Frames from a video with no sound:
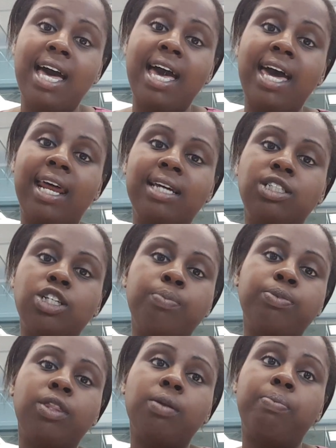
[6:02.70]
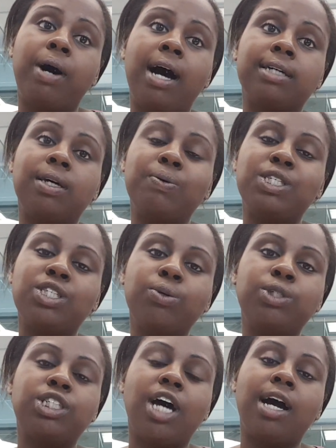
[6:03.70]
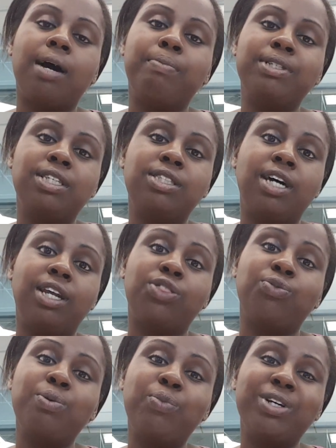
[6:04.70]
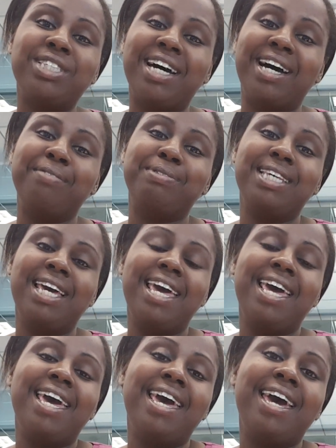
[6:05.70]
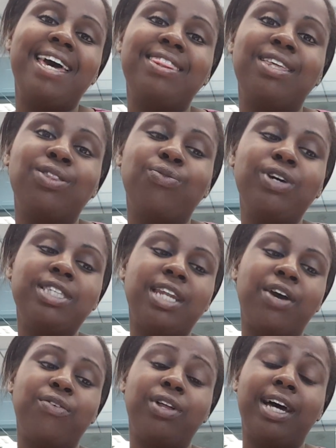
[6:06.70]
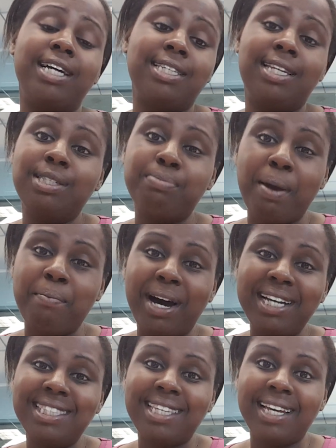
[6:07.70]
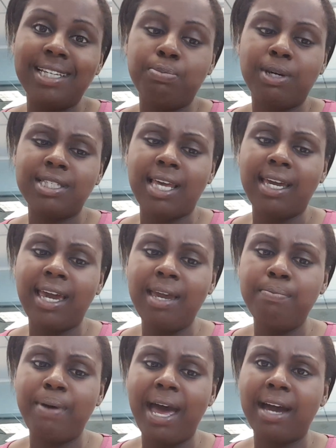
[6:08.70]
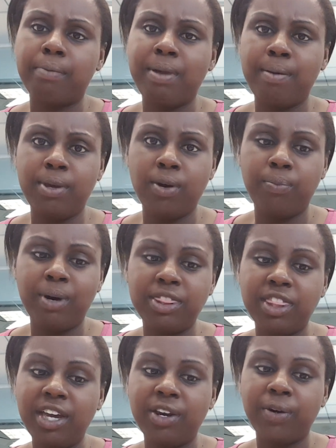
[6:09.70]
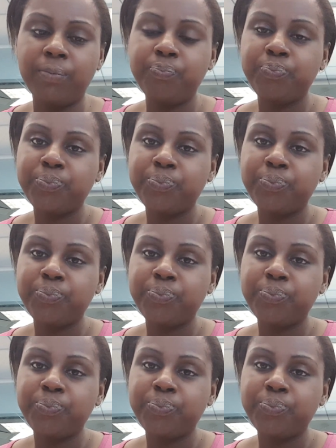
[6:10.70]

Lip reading: and I jumped on the box. I was so shocked. I must have done it 3 more times. And then the reason I realized it is my mindset is because I came back maybe a month later,